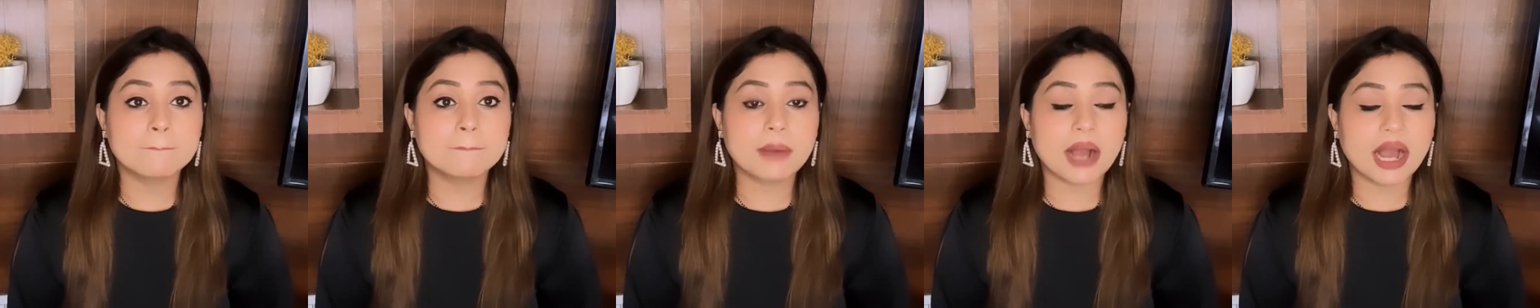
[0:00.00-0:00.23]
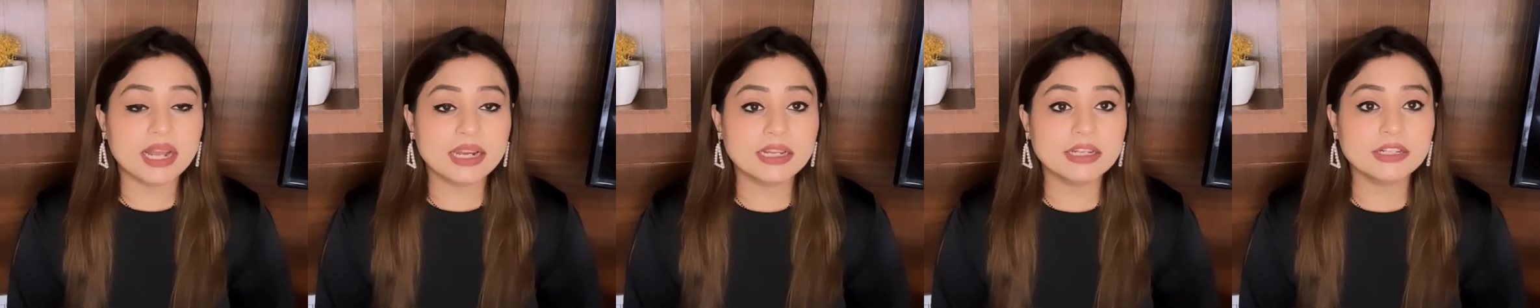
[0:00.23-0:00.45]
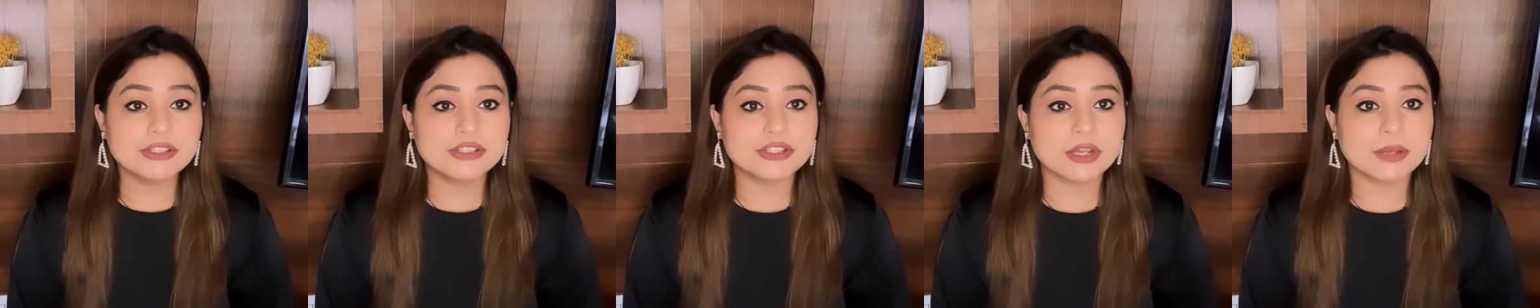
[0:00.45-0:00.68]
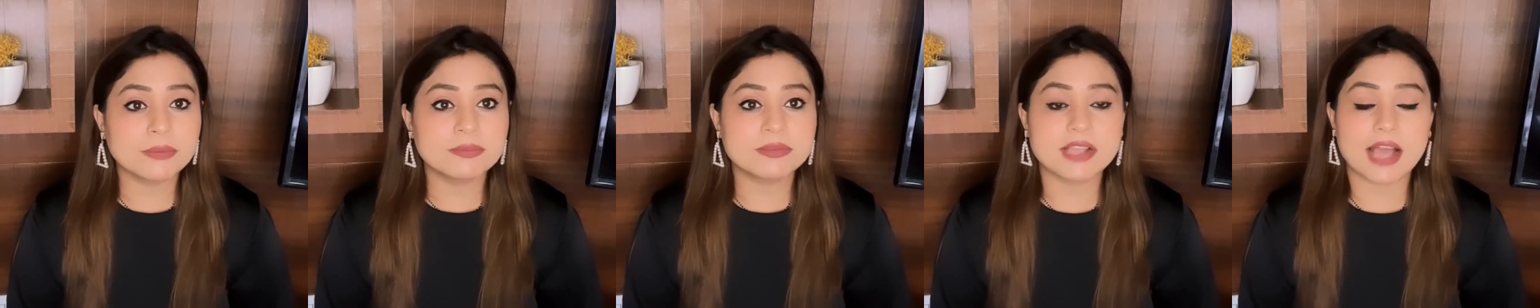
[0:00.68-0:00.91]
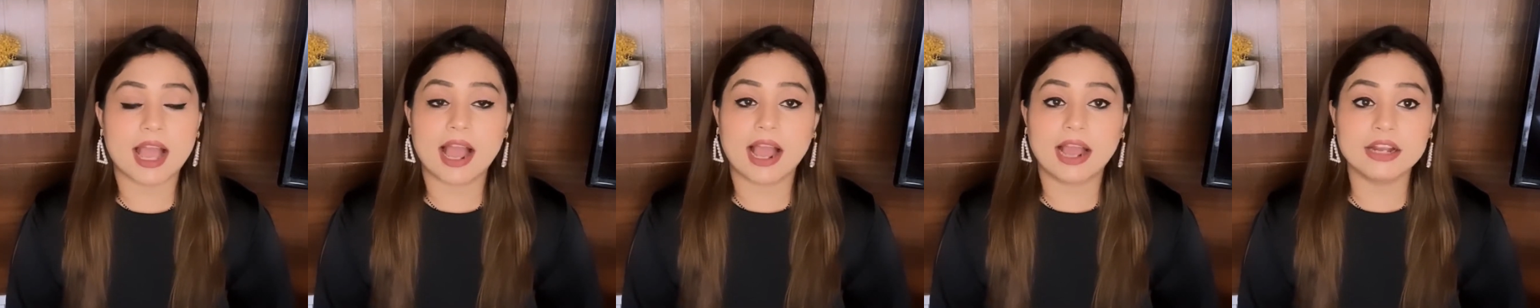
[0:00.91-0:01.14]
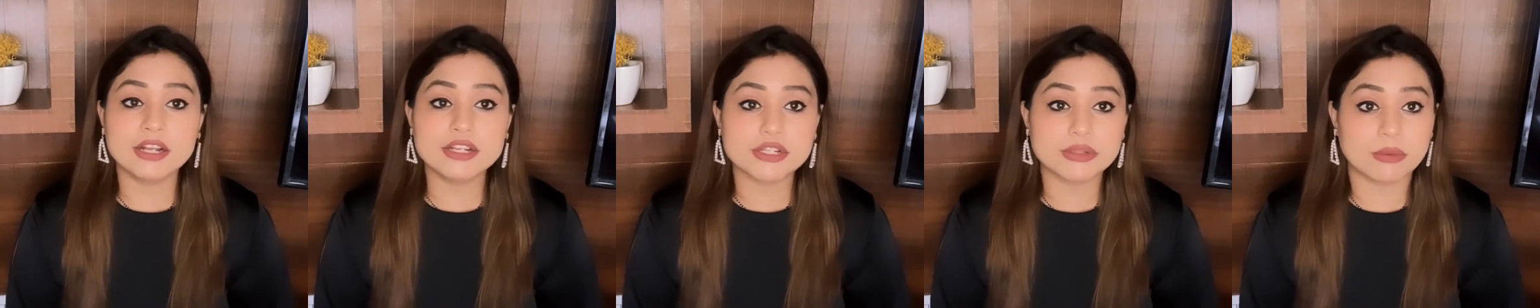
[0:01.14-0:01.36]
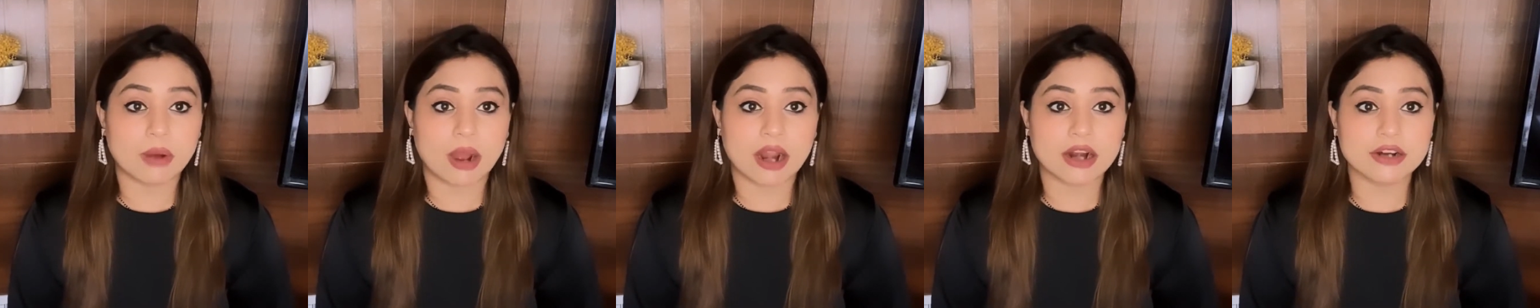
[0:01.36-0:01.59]
Palak chips and
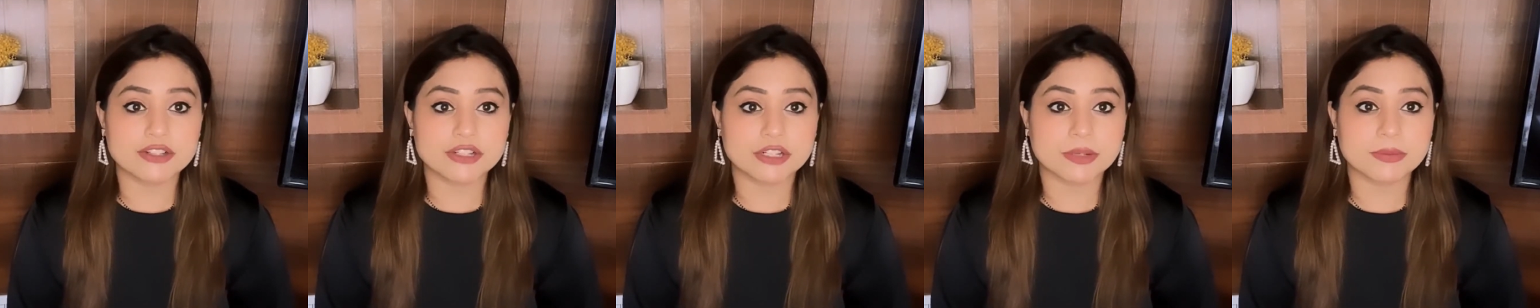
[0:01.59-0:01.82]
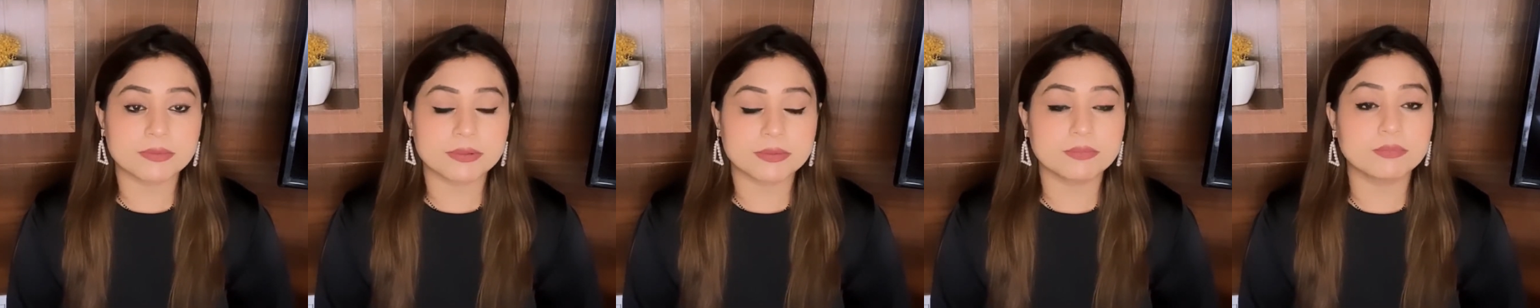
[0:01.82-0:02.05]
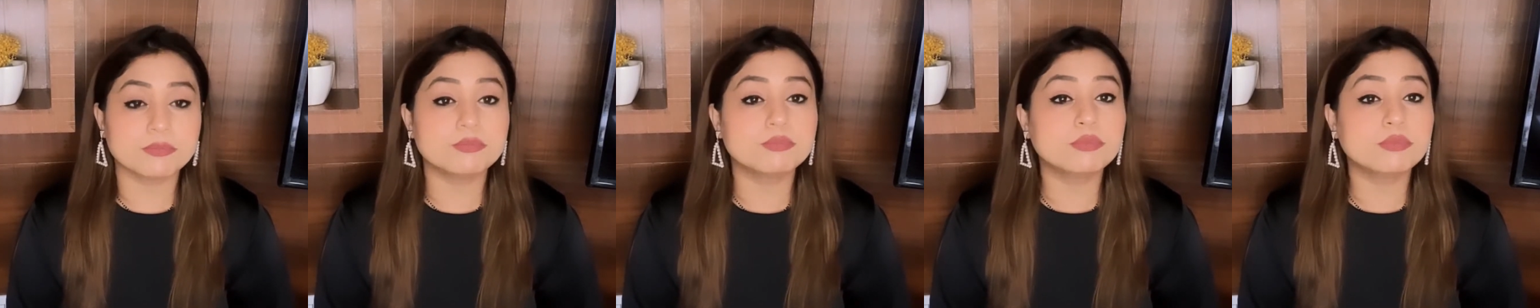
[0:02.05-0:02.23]
jowar chips